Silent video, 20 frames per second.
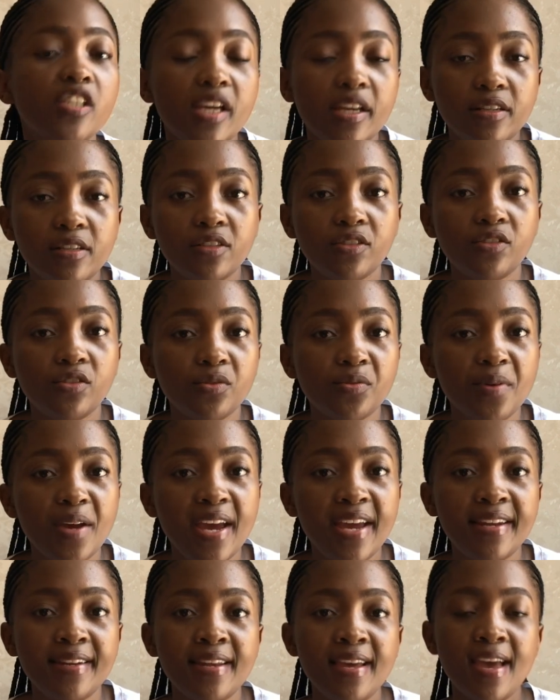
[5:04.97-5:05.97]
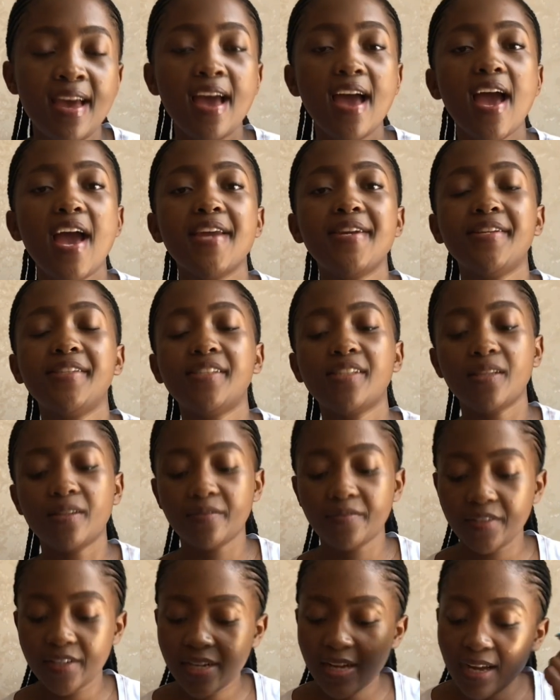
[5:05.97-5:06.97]
Chinese yuan, and in South
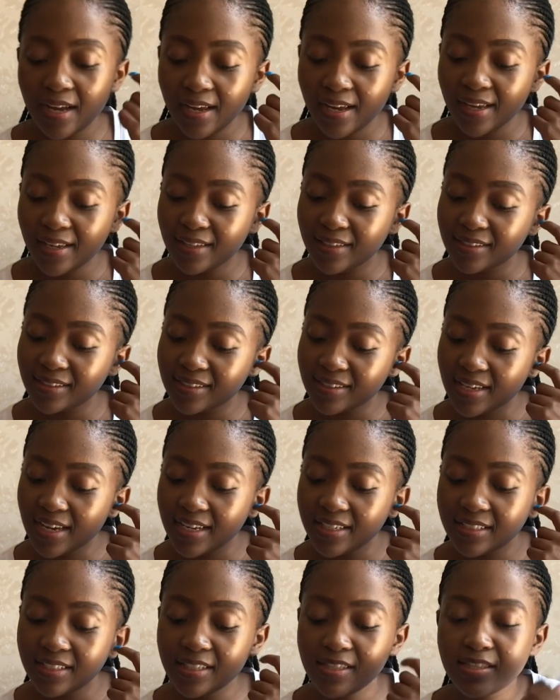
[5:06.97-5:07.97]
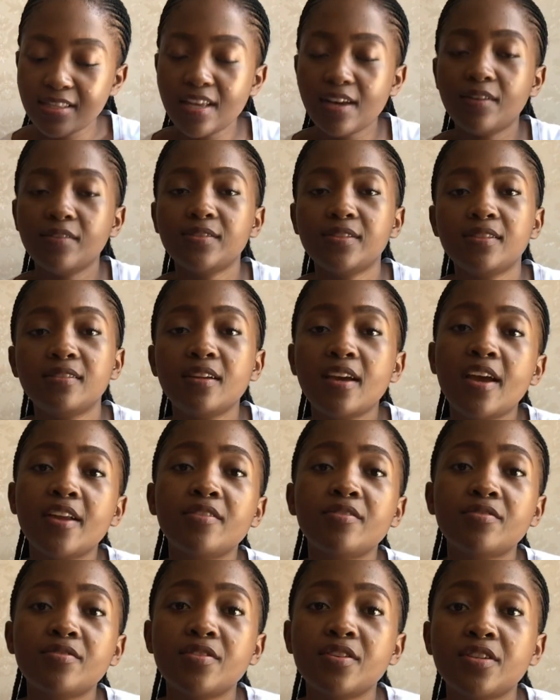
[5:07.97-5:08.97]
Africa it's
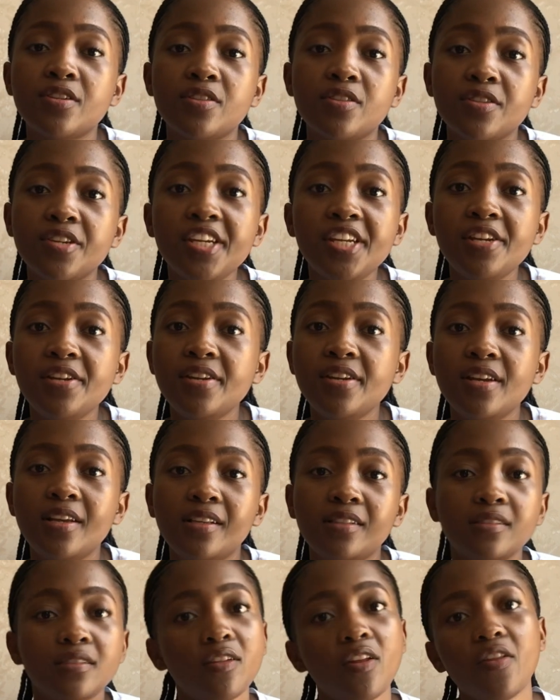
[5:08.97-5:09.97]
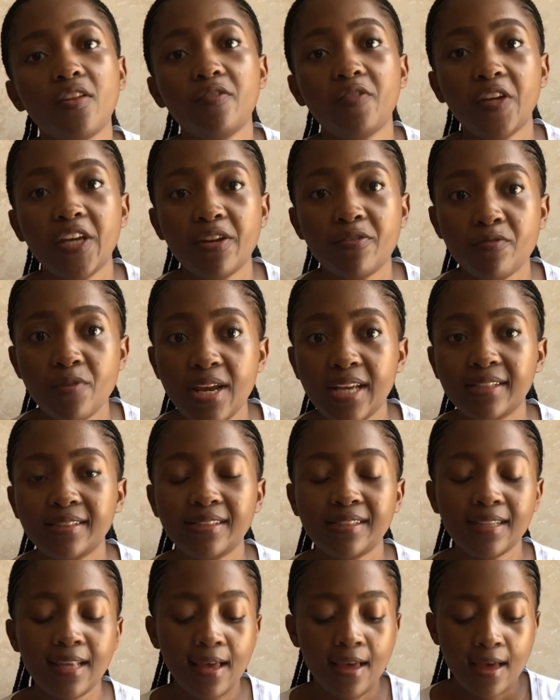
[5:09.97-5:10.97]
18,033 South African
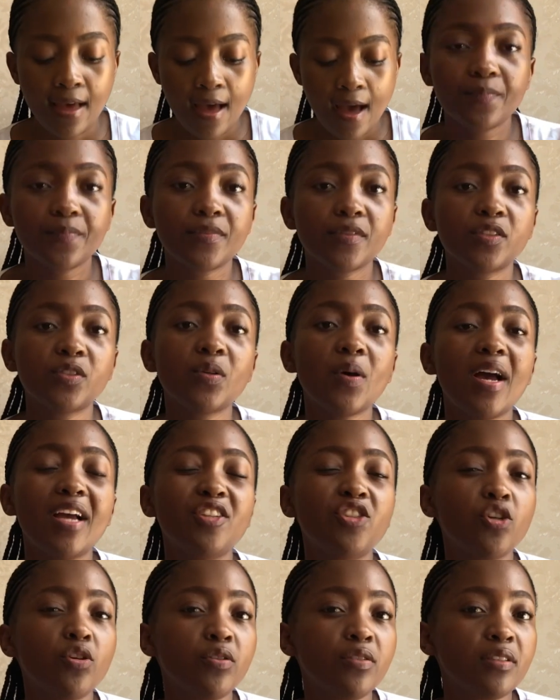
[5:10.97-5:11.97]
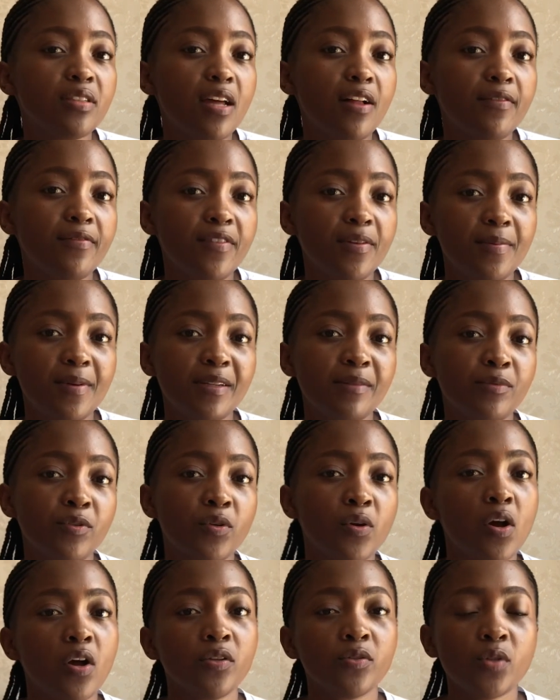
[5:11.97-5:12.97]
rands. So I chose Alphabet
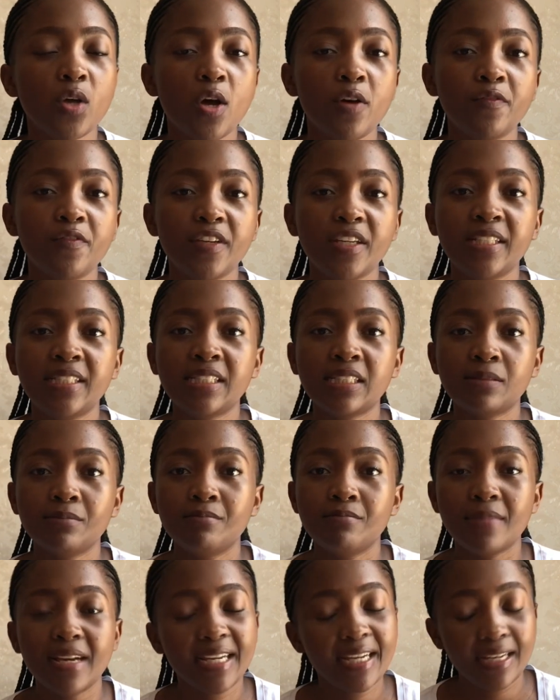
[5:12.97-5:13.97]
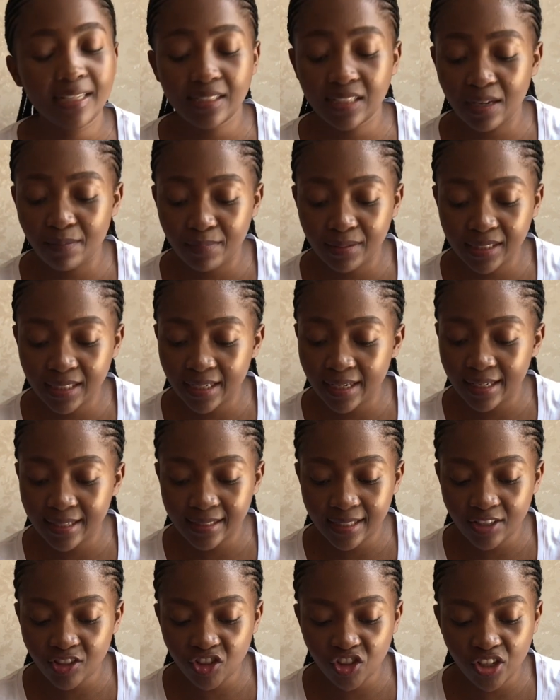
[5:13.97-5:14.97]
because of its market
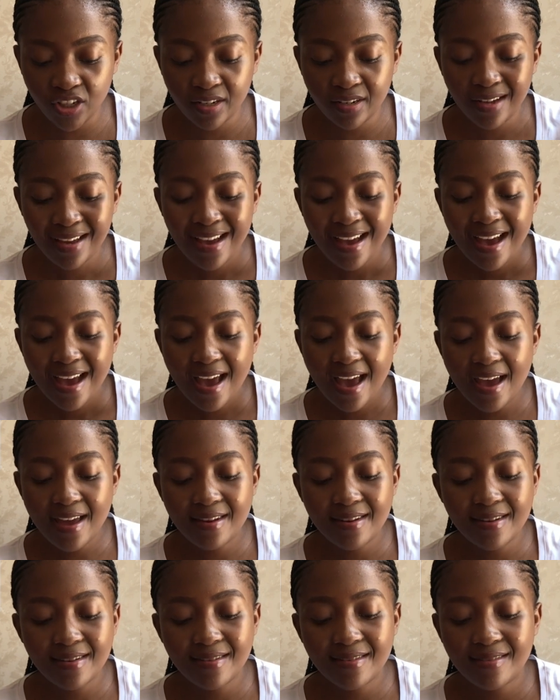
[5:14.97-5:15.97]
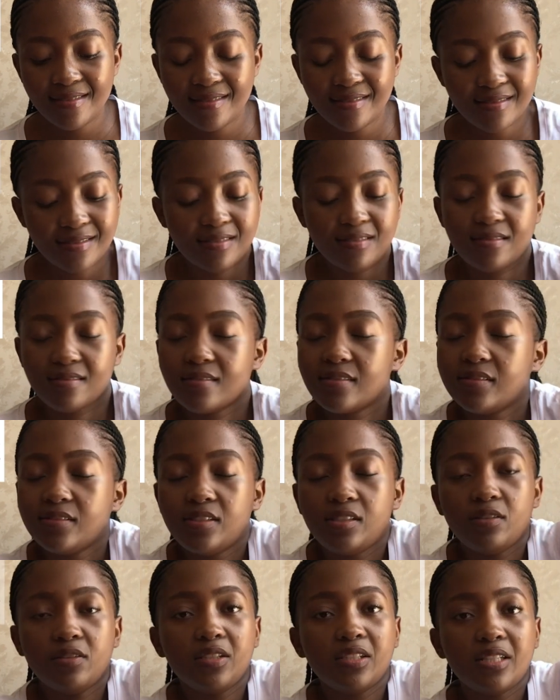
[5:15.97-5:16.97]
capitalization, and
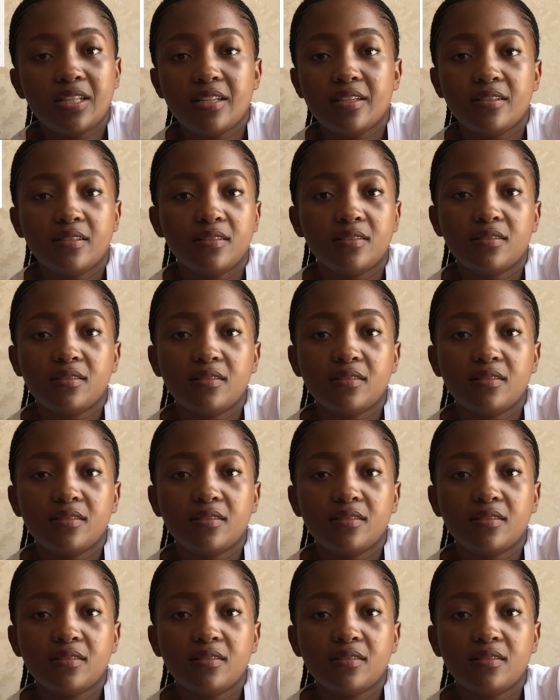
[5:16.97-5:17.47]
seriously,